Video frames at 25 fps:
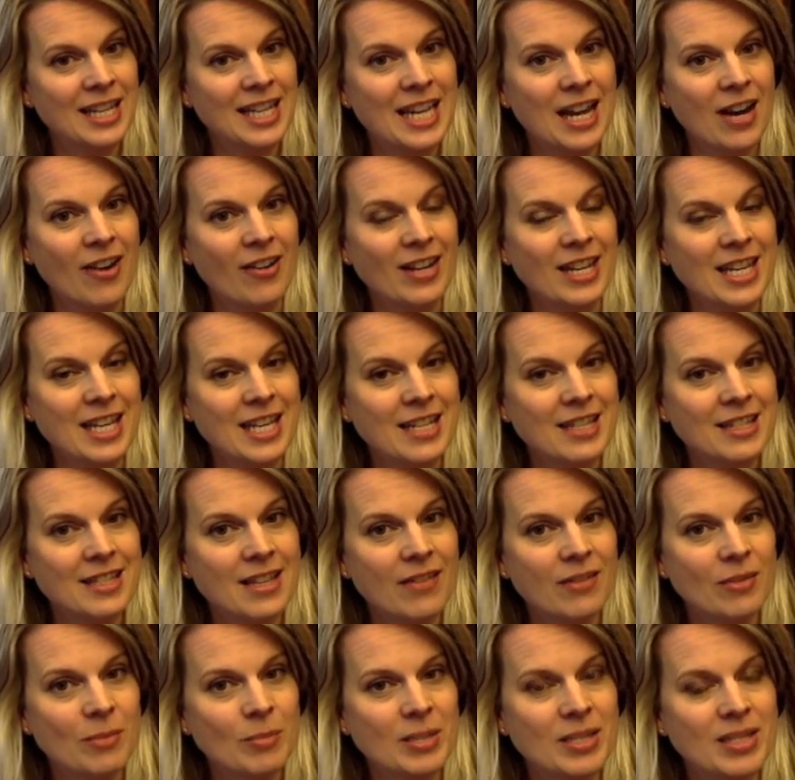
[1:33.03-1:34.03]
our
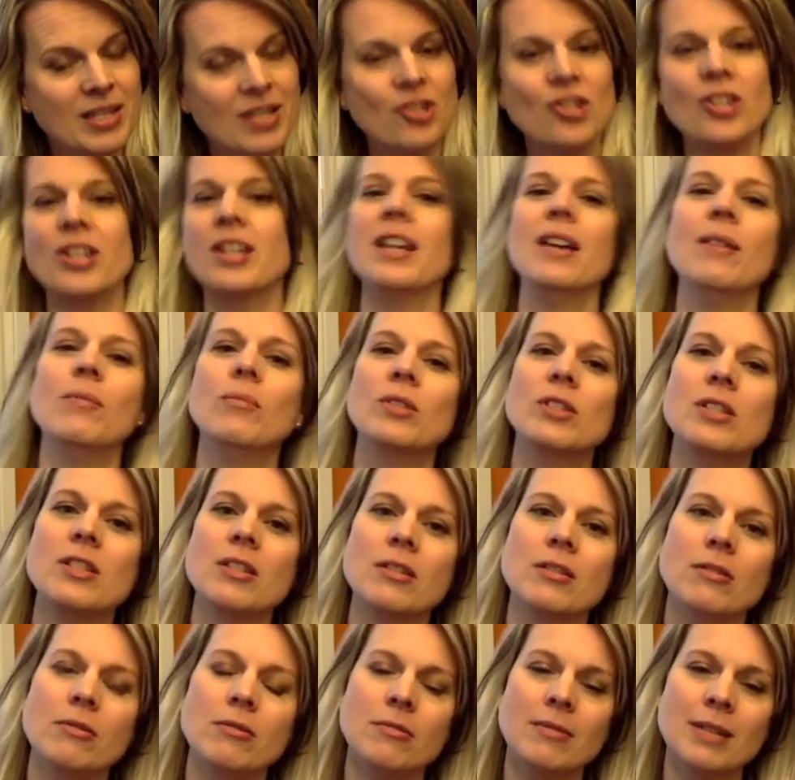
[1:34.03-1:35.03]
E7 position, and we'll
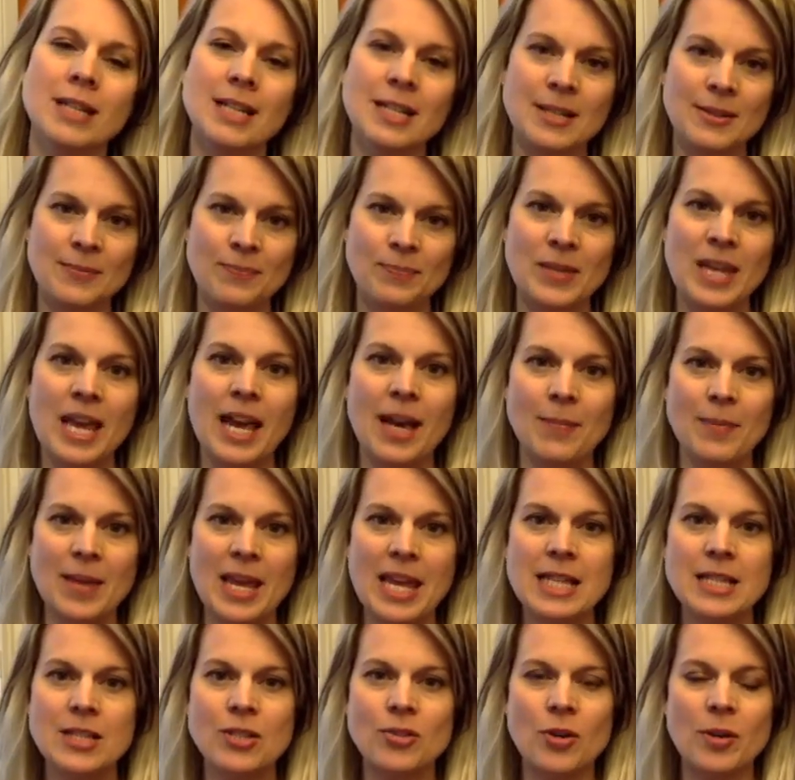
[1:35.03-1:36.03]
do yeah,
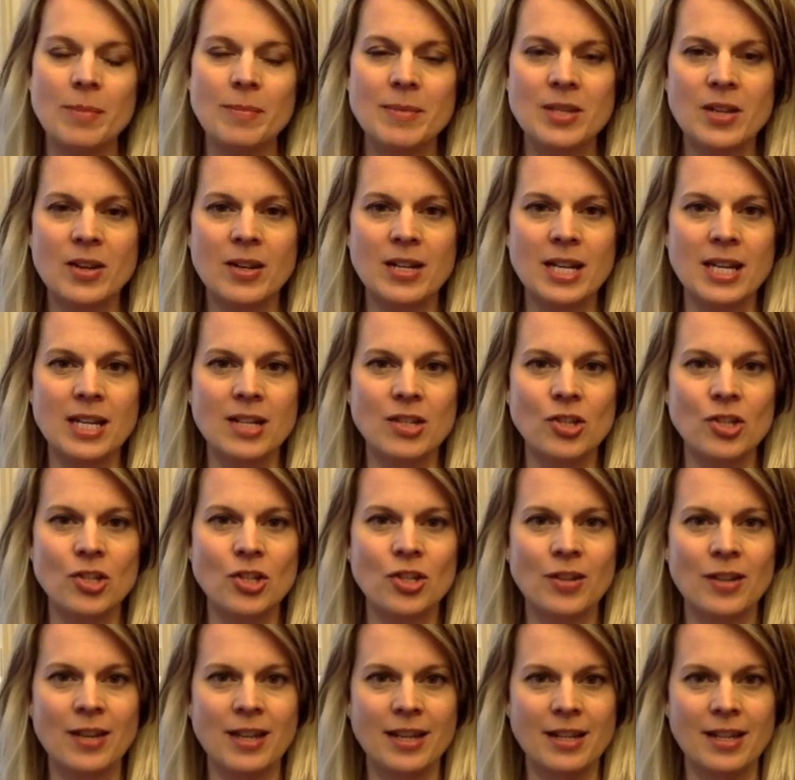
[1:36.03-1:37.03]
eight strums on
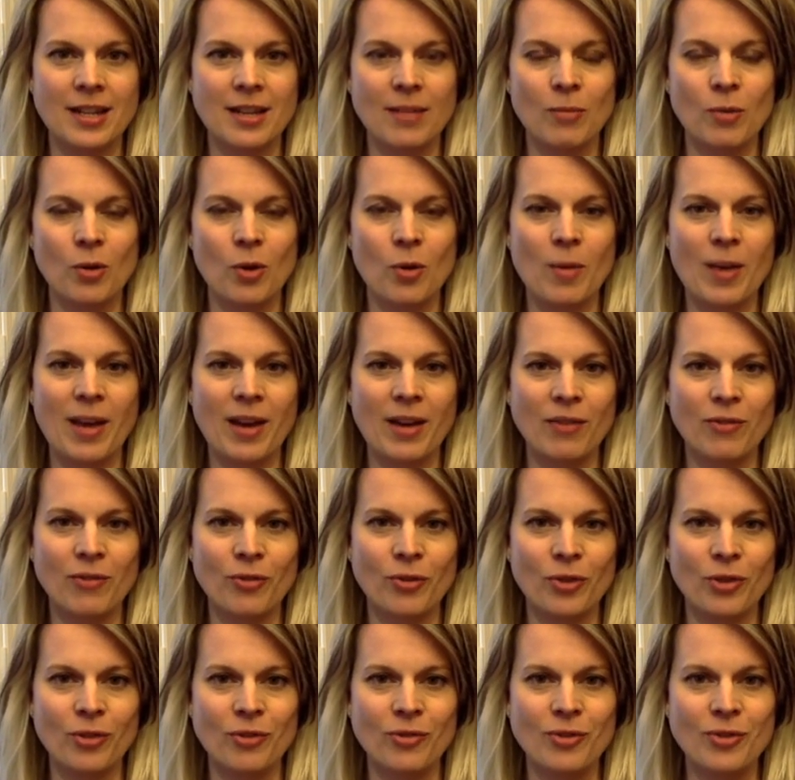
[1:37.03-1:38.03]
each, and then we'll go back and forth
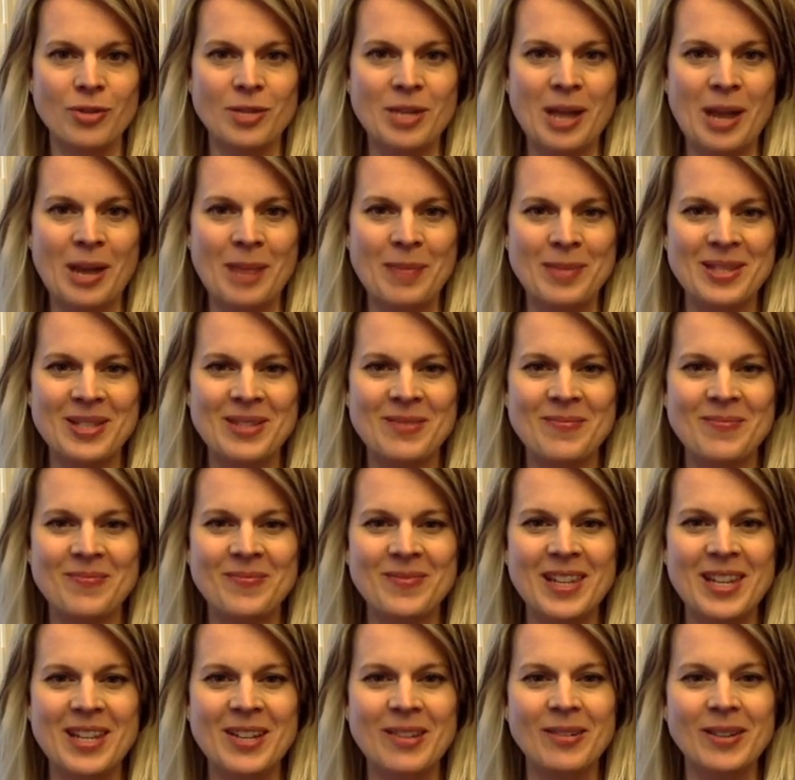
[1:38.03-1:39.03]
a few times.
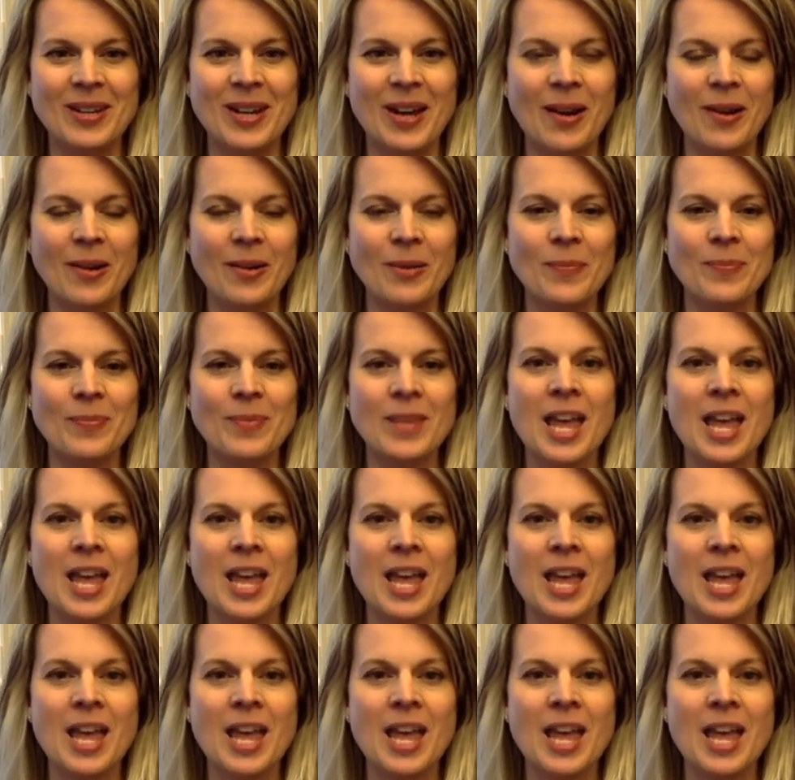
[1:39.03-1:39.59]
Here we go.